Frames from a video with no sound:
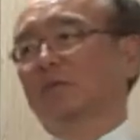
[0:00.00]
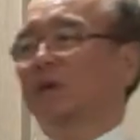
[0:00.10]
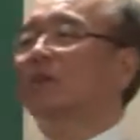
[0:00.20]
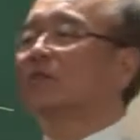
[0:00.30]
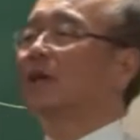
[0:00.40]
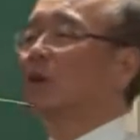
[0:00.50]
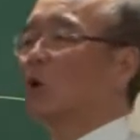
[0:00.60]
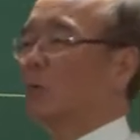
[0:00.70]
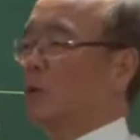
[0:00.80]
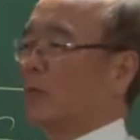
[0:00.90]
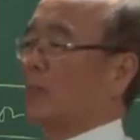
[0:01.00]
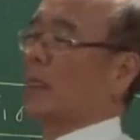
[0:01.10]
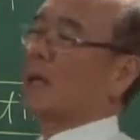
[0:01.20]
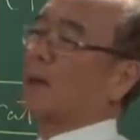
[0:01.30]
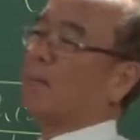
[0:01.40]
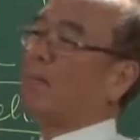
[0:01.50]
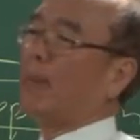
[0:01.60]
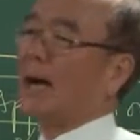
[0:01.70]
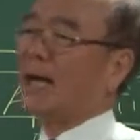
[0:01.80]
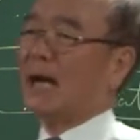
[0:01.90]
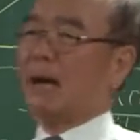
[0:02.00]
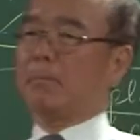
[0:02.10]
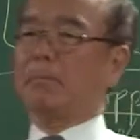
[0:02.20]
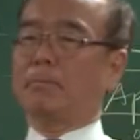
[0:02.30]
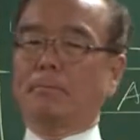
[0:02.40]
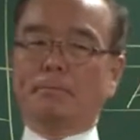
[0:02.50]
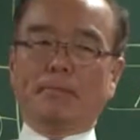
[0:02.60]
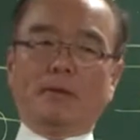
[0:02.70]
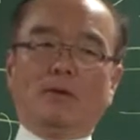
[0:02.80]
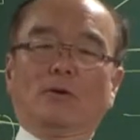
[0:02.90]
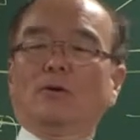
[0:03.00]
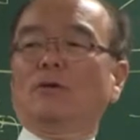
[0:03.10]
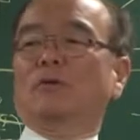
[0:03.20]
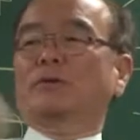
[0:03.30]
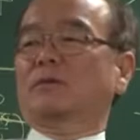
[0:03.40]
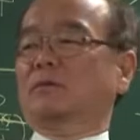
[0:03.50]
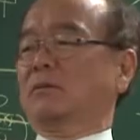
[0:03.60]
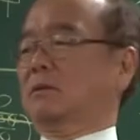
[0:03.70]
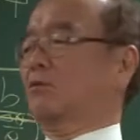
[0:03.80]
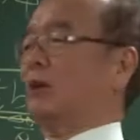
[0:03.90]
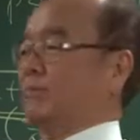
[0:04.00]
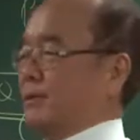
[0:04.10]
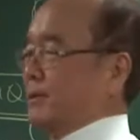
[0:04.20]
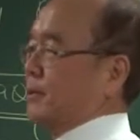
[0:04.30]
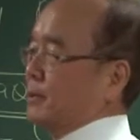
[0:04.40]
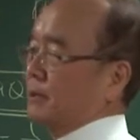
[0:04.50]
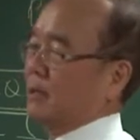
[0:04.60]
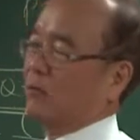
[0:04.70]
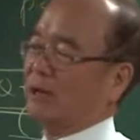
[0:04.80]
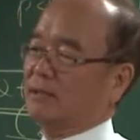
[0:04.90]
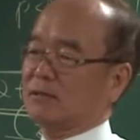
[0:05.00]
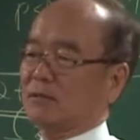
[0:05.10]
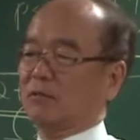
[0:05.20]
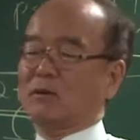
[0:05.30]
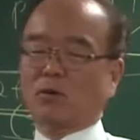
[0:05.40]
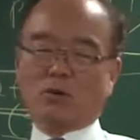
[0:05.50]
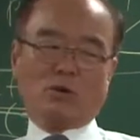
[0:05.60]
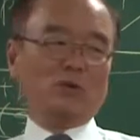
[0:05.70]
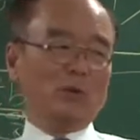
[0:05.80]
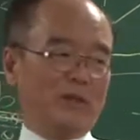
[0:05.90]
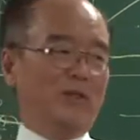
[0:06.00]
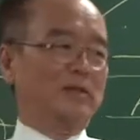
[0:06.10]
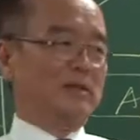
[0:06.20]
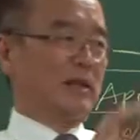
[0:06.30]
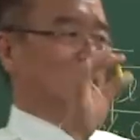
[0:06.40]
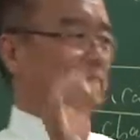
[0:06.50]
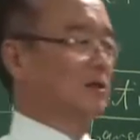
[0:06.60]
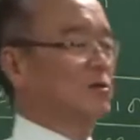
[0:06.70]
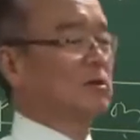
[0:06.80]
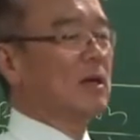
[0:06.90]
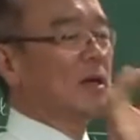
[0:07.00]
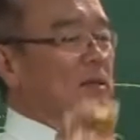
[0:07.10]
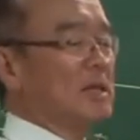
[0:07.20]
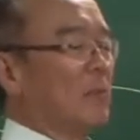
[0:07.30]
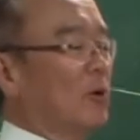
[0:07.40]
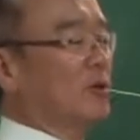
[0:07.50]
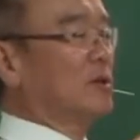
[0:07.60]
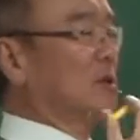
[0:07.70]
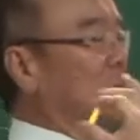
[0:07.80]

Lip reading: very often buy up all the crops, rice or corn or things like that, to support the